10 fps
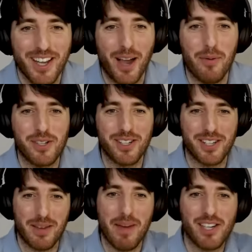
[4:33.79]
I was
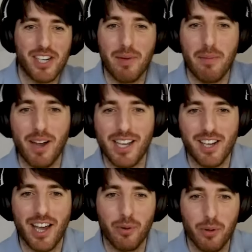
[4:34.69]
just imagining in my mind's
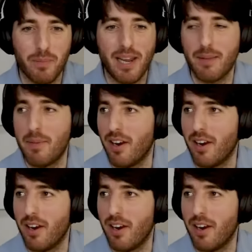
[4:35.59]
eye all the black men